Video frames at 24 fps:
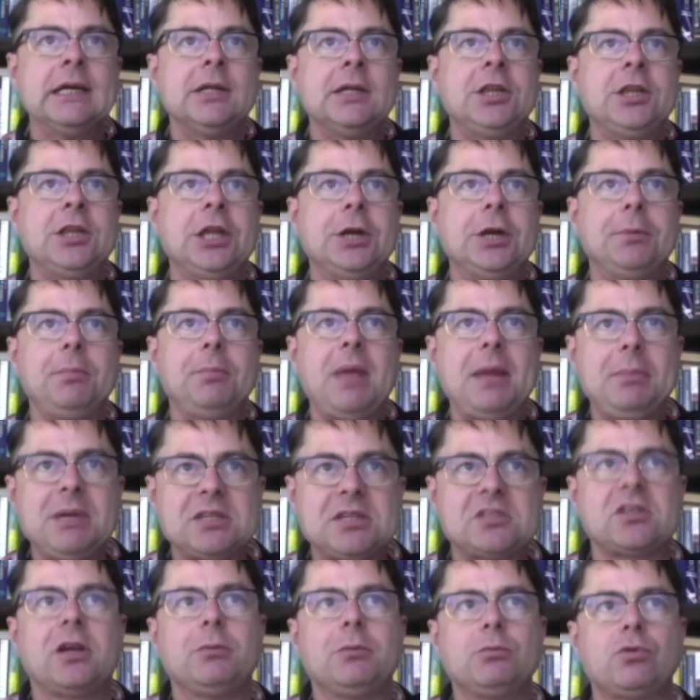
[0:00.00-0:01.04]
there may be
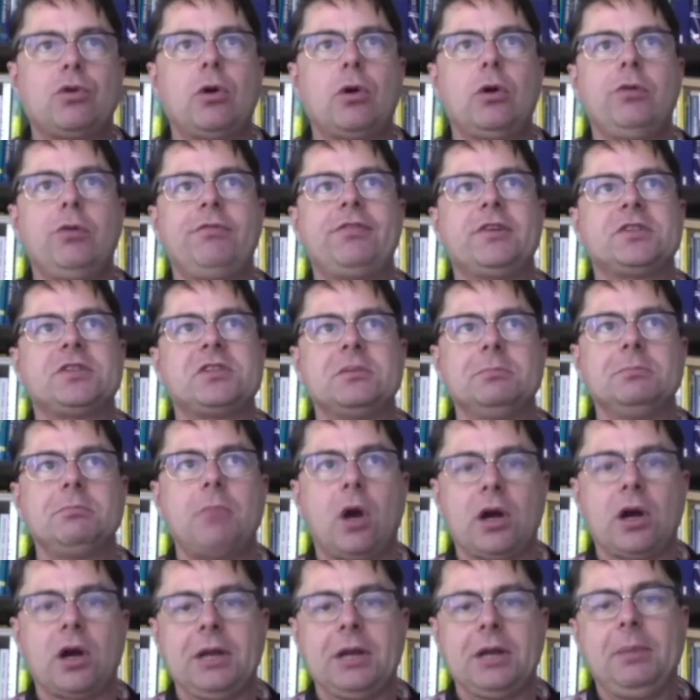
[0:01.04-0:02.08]
some role for some
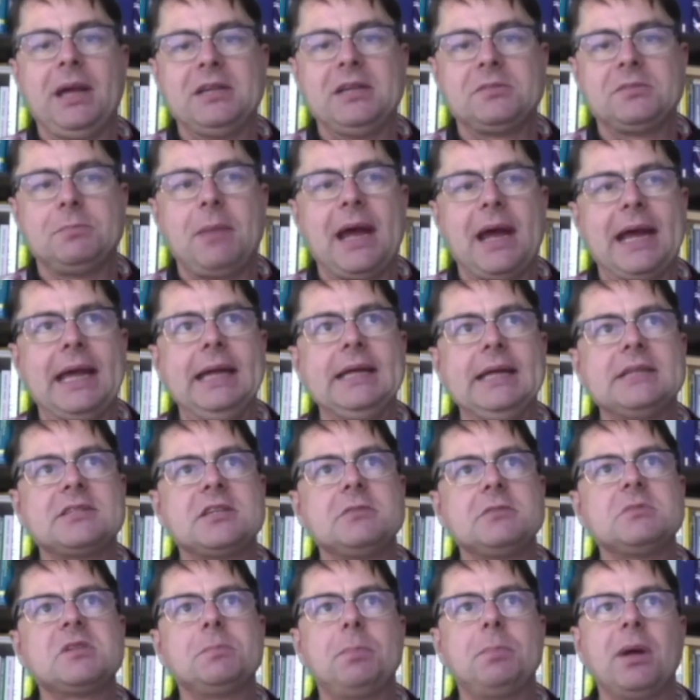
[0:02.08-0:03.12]
market based
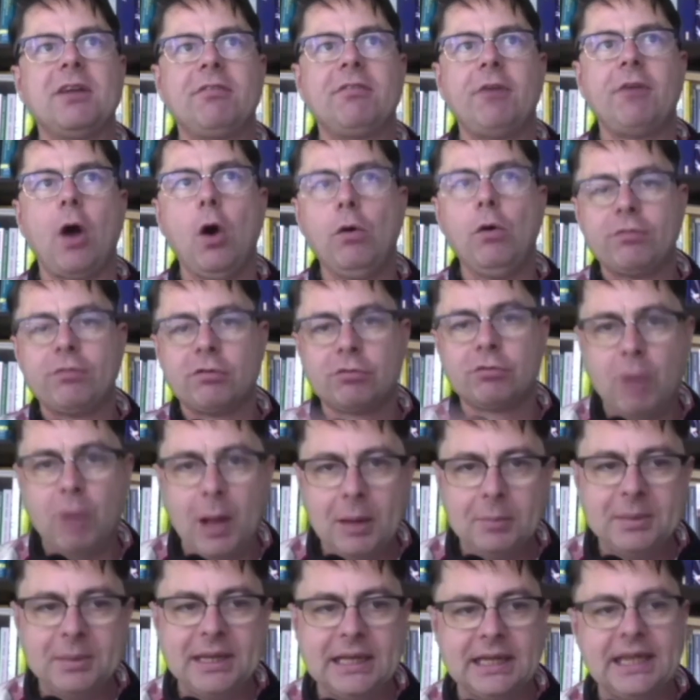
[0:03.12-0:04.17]
mechanisms, but
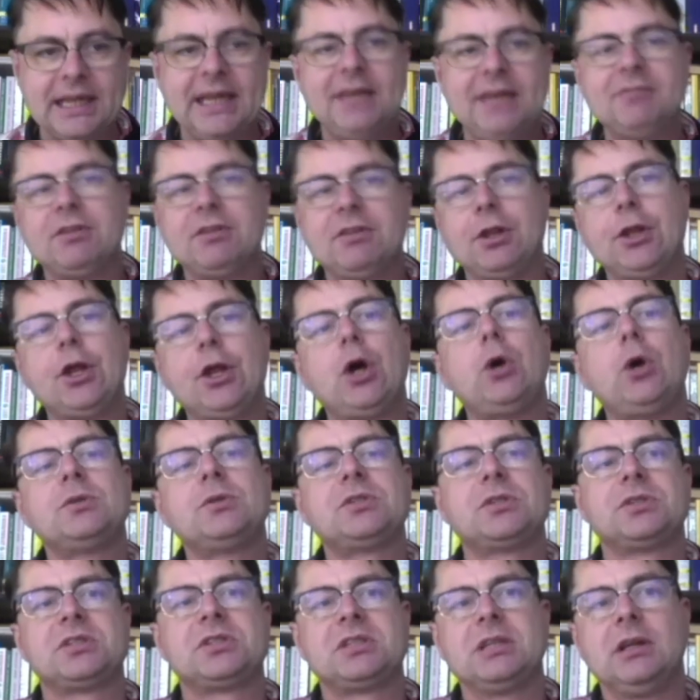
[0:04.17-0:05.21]
overwhelmingly, even those
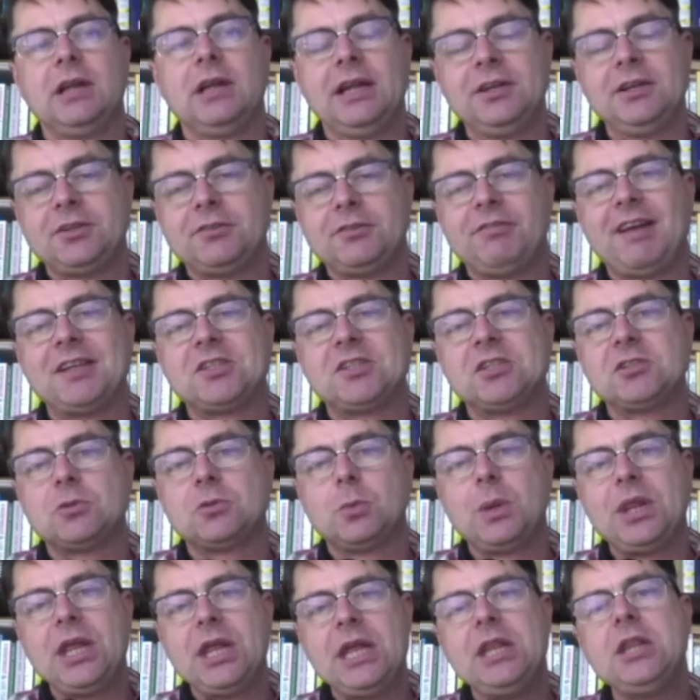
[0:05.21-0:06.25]
are still interventions
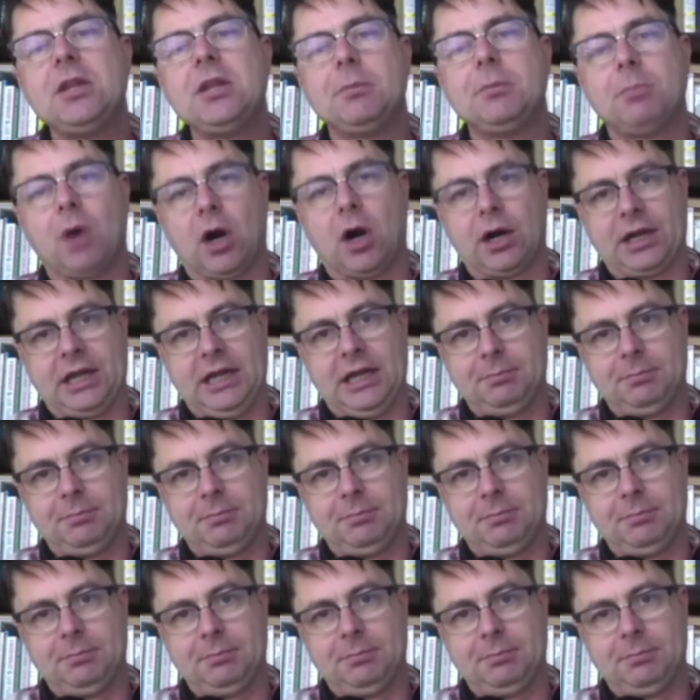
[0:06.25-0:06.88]
within the market